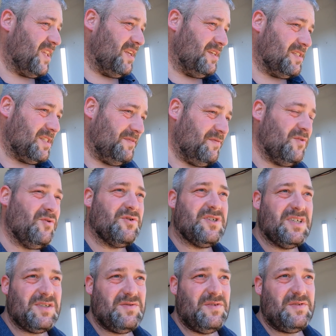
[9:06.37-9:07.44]
He said
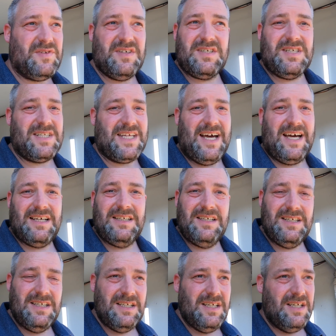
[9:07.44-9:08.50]
4,650. I said
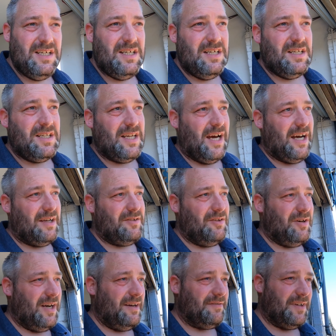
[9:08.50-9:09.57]
nah,
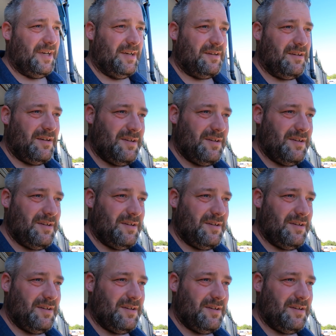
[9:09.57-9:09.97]
not having it.